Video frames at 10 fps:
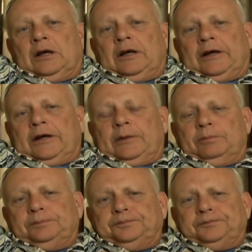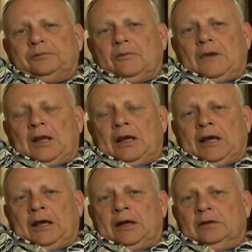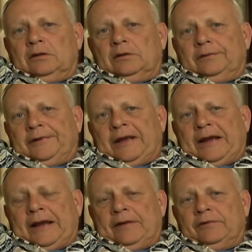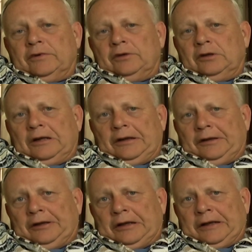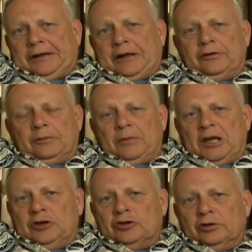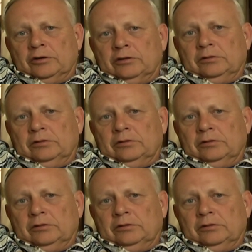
Um, and they have uh, another major